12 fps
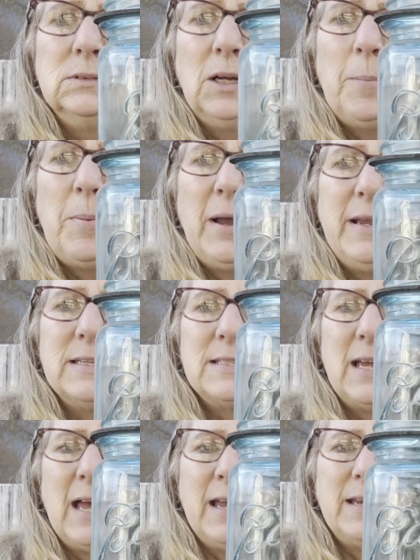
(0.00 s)
a pint
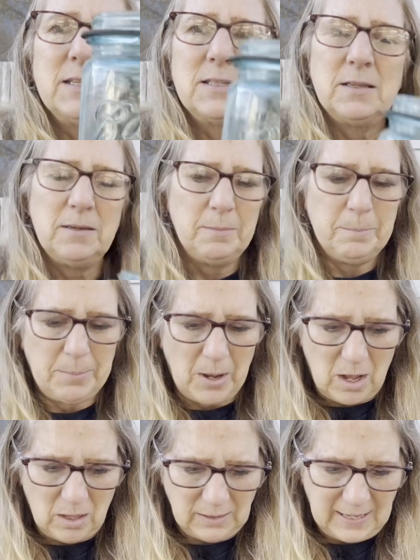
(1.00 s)
size
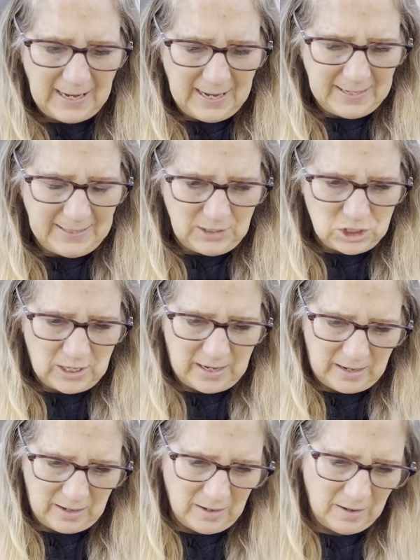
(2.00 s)
ball canning
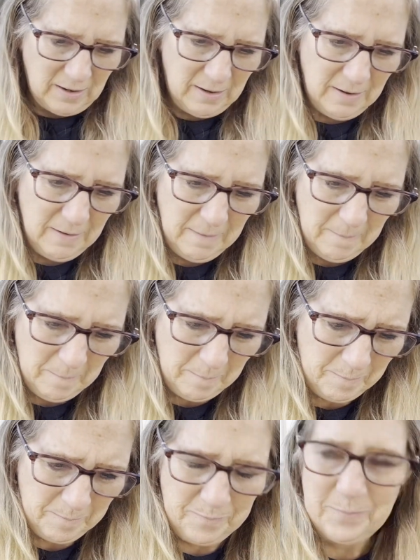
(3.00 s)
jar.
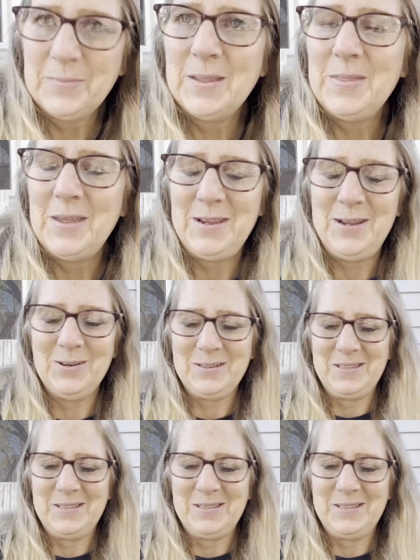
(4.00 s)
And then here's